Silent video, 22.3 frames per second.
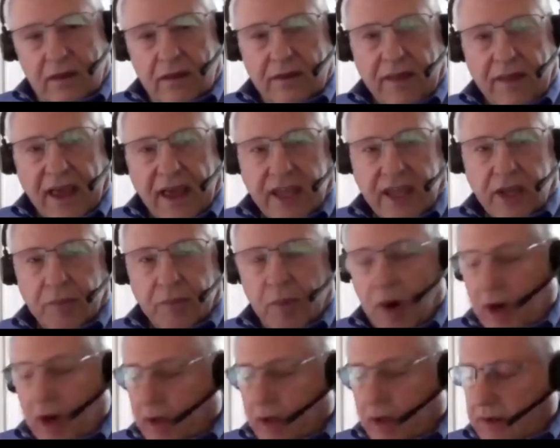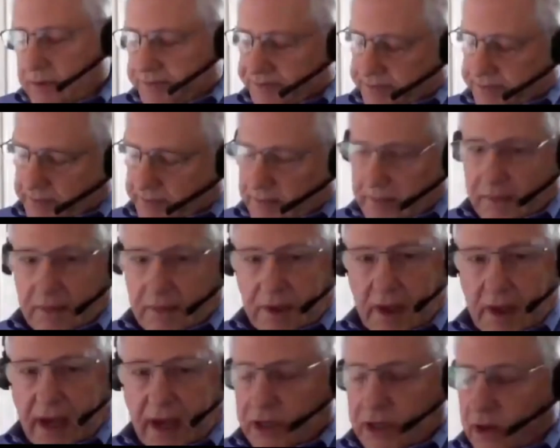Thank you, Paul.
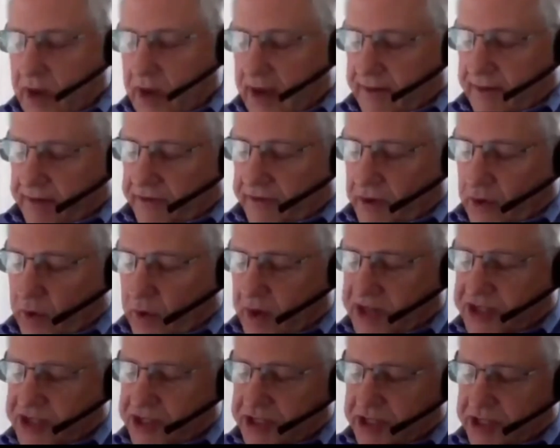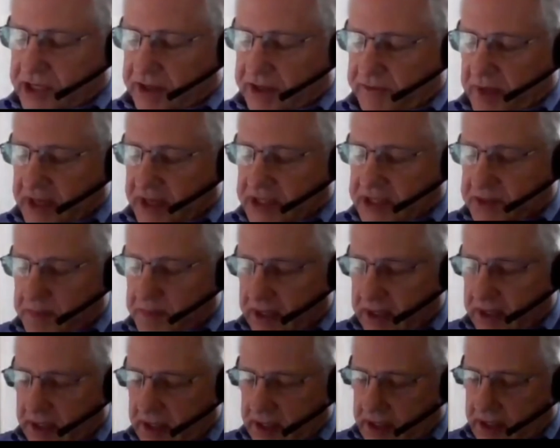I do have a few questions that have been
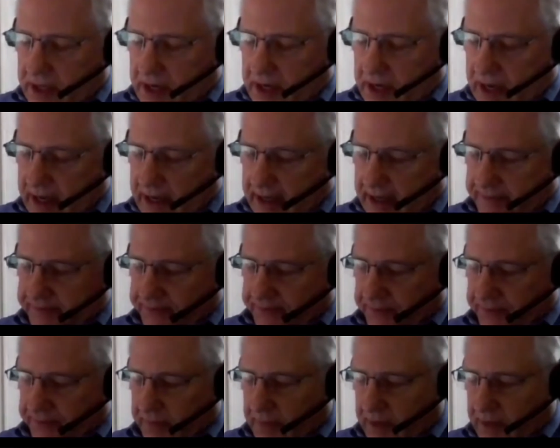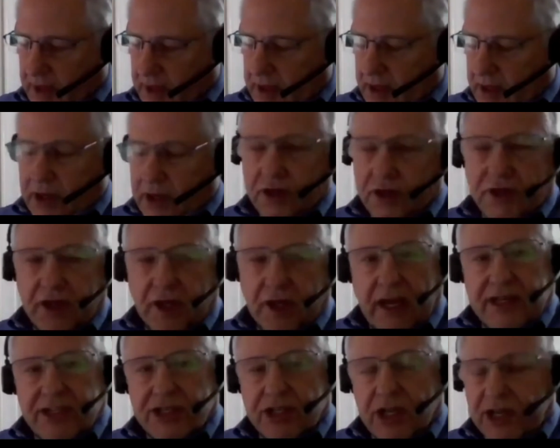submitted. Could the
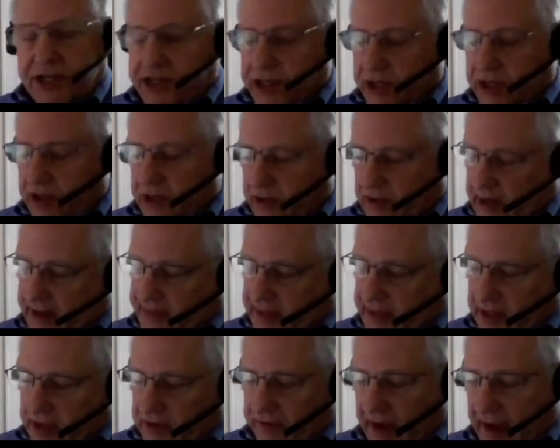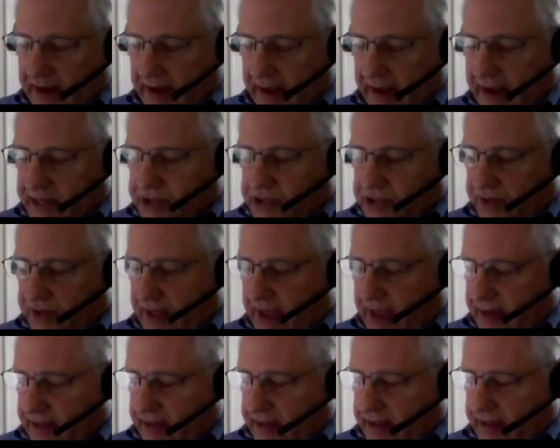legislature, and I think you kind of answered
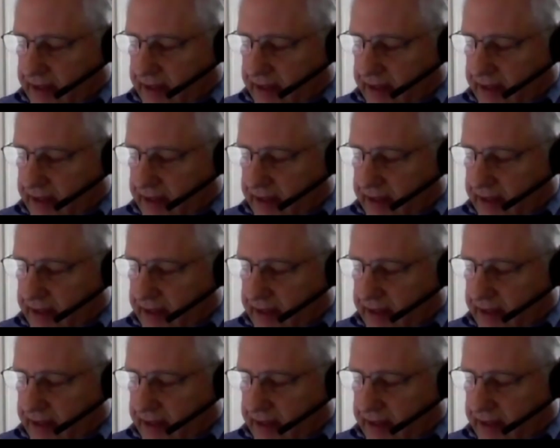that, could the